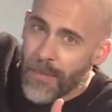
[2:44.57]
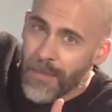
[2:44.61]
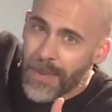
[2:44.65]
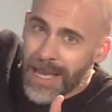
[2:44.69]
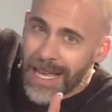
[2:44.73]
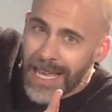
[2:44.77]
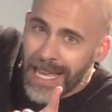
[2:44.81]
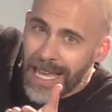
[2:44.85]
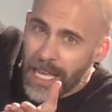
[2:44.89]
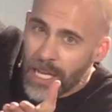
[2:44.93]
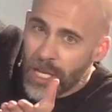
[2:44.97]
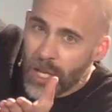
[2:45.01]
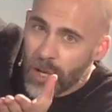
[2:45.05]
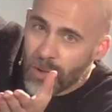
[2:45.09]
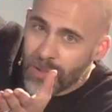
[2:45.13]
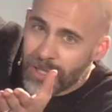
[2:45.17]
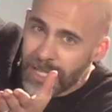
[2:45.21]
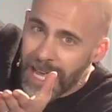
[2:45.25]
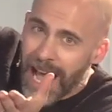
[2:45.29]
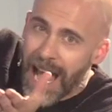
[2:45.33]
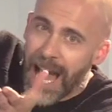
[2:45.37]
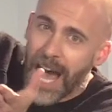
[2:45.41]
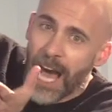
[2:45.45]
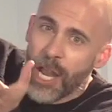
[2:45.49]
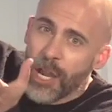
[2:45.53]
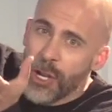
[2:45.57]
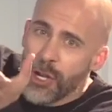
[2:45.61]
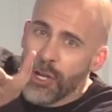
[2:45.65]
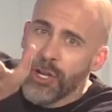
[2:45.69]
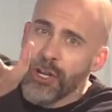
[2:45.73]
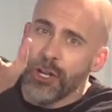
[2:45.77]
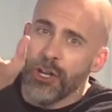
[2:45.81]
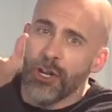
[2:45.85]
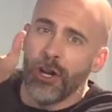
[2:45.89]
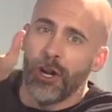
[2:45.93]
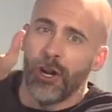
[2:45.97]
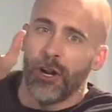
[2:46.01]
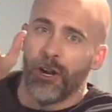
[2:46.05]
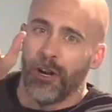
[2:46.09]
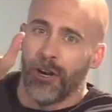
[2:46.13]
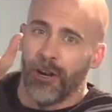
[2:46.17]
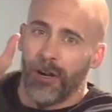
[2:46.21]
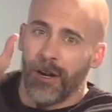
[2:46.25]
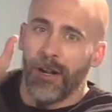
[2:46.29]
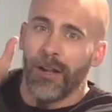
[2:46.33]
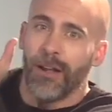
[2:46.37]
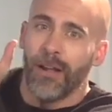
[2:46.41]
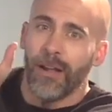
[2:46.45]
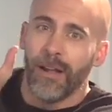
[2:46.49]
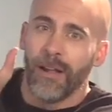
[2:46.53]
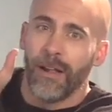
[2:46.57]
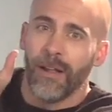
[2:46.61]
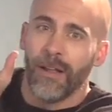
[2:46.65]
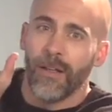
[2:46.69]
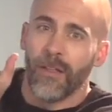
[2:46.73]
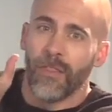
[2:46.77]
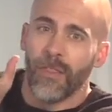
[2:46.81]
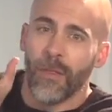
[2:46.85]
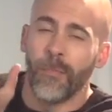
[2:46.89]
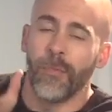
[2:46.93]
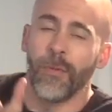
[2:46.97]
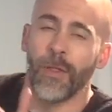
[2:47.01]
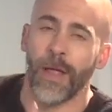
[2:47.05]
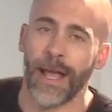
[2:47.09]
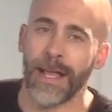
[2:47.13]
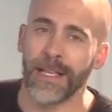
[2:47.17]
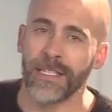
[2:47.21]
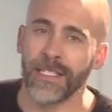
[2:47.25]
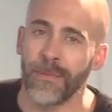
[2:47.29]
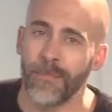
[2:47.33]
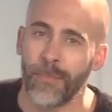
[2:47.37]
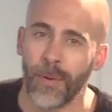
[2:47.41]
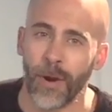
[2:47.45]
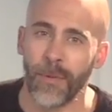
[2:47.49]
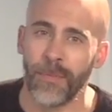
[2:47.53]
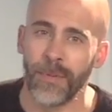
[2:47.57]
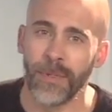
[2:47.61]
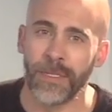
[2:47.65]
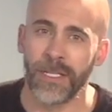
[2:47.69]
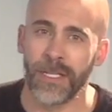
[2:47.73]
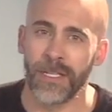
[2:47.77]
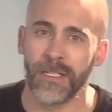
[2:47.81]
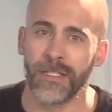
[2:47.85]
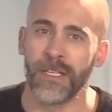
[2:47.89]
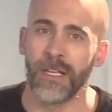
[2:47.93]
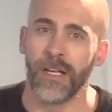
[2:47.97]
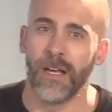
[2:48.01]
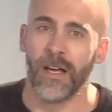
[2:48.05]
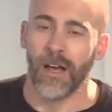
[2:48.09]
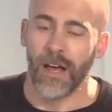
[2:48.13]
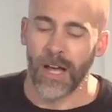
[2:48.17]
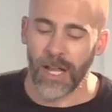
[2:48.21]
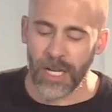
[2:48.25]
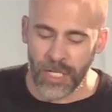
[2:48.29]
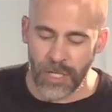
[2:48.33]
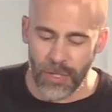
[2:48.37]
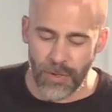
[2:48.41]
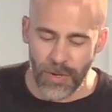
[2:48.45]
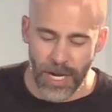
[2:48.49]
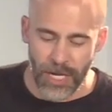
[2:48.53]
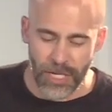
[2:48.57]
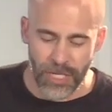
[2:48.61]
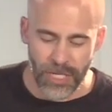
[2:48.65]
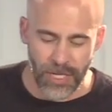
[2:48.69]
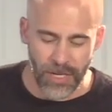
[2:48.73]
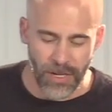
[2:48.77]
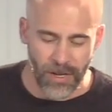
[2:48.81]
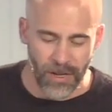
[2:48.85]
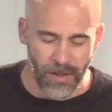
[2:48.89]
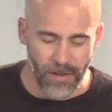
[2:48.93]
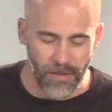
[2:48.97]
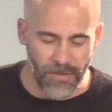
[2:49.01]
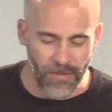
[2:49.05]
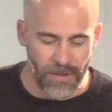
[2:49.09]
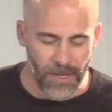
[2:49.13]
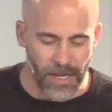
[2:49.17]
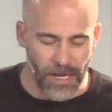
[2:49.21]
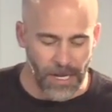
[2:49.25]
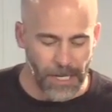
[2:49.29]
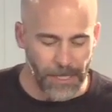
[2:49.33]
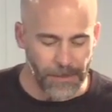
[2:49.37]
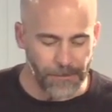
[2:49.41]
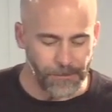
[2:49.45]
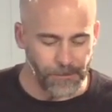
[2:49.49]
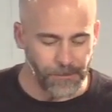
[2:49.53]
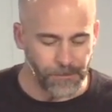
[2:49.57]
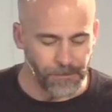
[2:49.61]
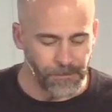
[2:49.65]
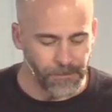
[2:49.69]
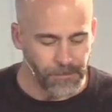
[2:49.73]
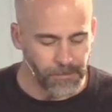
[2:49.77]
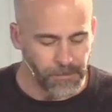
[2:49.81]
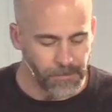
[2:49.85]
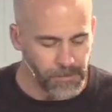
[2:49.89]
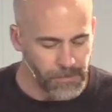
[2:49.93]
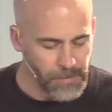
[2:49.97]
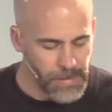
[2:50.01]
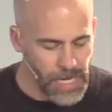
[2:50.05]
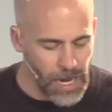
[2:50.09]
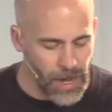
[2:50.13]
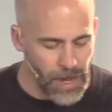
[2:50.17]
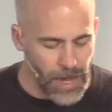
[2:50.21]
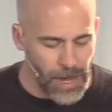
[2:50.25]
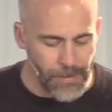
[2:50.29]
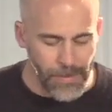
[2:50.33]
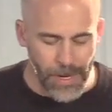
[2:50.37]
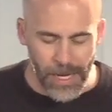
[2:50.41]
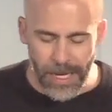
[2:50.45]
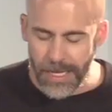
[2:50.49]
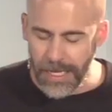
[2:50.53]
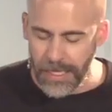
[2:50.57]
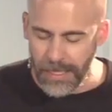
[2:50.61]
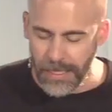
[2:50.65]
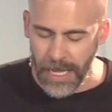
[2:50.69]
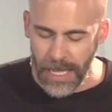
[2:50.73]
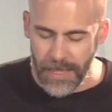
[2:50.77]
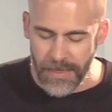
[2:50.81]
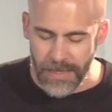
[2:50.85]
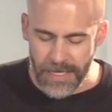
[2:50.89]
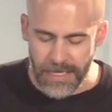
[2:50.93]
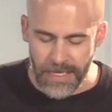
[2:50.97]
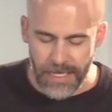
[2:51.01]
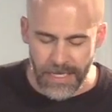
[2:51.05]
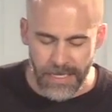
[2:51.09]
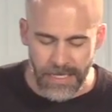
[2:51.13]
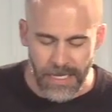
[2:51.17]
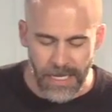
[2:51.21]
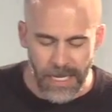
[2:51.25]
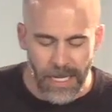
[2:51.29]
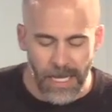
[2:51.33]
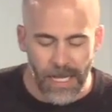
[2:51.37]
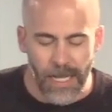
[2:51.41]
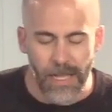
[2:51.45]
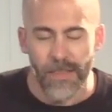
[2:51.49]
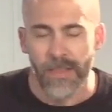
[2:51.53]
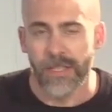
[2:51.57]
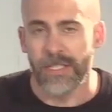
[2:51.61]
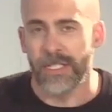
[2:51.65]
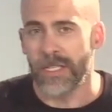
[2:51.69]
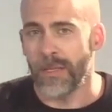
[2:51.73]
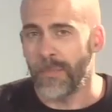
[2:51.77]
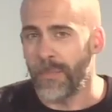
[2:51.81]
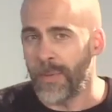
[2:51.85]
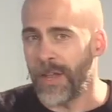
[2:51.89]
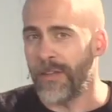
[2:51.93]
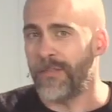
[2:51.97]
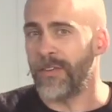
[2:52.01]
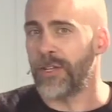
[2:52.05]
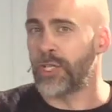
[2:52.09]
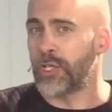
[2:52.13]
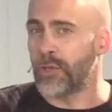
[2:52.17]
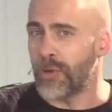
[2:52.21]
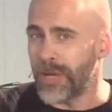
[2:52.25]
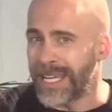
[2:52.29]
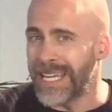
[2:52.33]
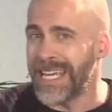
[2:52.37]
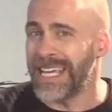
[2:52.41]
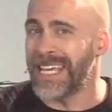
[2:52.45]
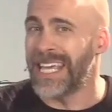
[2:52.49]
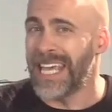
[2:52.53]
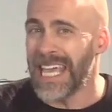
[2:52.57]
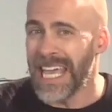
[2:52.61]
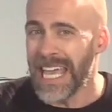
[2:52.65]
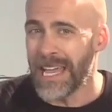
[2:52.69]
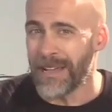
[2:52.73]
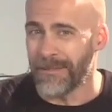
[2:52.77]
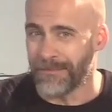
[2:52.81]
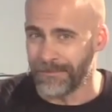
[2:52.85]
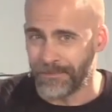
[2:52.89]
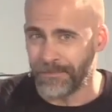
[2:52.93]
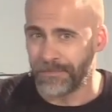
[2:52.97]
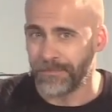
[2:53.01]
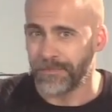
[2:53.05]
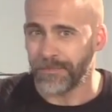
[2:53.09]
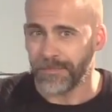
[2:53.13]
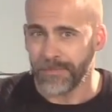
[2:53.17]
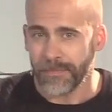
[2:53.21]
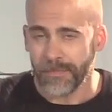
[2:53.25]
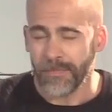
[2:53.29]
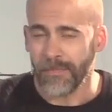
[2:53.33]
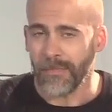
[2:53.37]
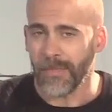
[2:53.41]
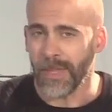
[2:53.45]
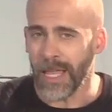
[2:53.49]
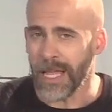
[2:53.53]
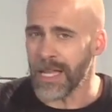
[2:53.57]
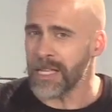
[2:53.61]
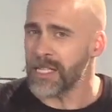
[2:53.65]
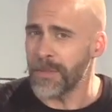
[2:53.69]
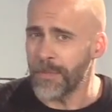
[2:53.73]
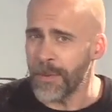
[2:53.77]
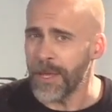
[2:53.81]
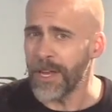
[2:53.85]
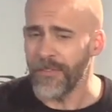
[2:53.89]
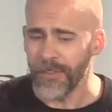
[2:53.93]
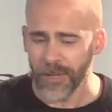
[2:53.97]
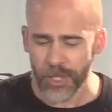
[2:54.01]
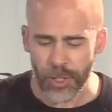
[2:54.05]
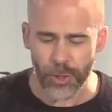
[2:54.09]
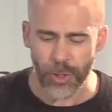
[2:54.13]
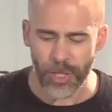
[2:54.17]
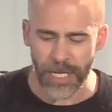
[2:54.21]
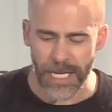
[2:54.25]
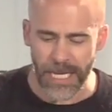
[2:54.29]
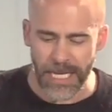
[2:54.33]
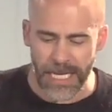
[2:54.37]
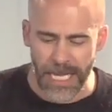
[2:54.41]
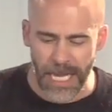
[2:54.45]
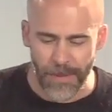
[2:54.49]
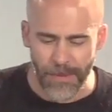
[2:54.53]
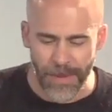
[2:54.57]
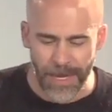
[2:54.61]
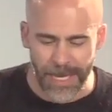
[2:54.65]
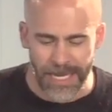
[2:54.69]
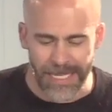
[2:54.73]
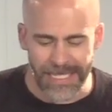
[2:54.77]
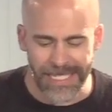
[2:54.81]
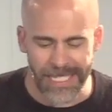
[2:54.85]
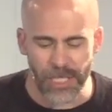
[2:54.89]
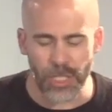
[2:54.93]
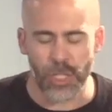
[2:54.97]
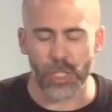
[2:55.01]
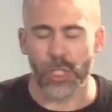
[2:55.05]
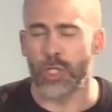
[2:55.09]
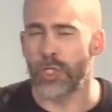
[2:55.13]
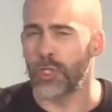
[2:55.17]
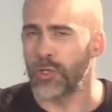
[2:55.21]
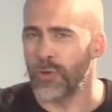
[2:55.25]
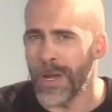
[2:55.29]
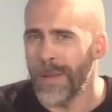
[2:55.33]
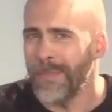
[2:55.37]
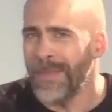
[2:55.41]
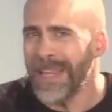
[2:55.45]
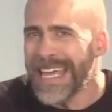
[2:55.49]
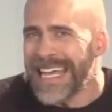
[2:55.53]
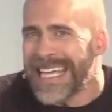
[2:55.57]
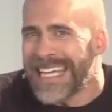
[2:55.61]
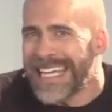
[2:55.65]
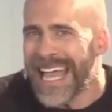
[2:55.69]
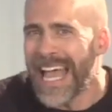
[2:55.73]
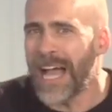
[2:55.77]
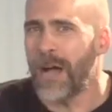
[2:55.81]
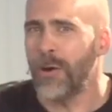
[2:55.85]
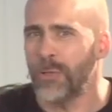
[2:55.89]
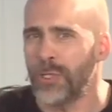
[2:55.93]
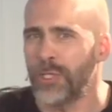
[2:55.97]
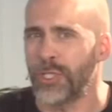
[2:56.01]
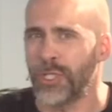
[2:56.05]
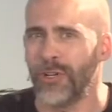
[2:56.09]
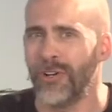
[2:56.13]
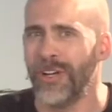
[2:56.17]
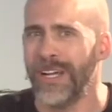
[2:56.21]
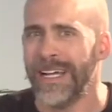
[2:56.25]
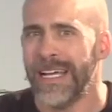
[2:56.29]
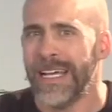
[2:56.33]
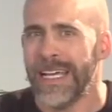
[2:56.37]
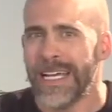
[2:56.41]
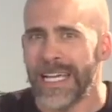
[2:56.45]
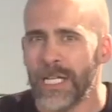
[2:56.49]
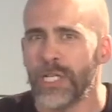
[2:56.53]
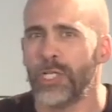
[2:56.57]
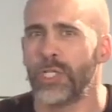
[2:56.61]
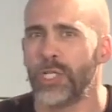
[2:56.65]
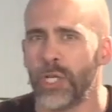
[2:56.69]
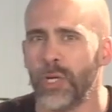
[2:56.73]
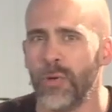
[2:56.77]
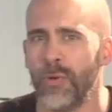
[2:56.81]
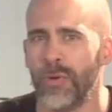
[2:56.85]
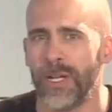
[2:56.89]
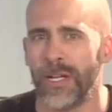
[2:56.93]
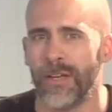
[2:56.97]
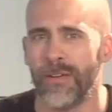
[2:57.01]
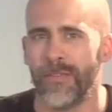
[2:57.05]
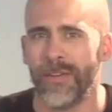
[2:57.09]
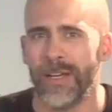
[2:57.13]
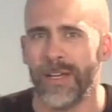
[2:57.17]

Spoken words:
it goes under the plans and purposes and direction of God. Now, I'm not going to lie, this is a bit of a tricky key. It's a bit of a tricky key because it's extremely counterintuitive.